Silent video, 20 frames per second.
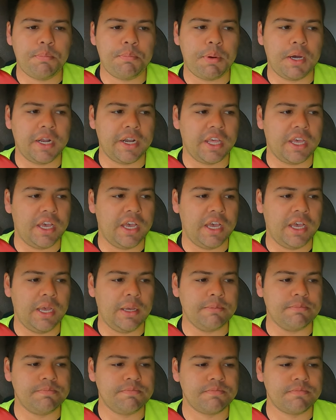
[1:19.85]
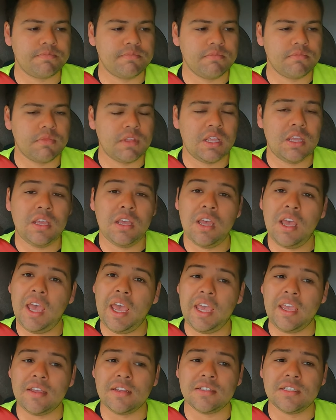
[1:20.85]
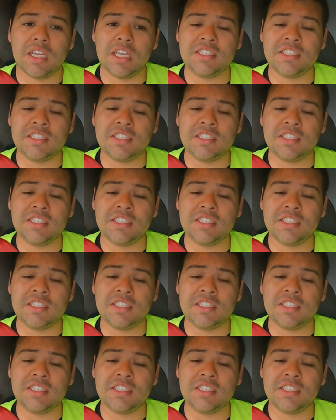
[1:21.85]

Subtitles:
But hey,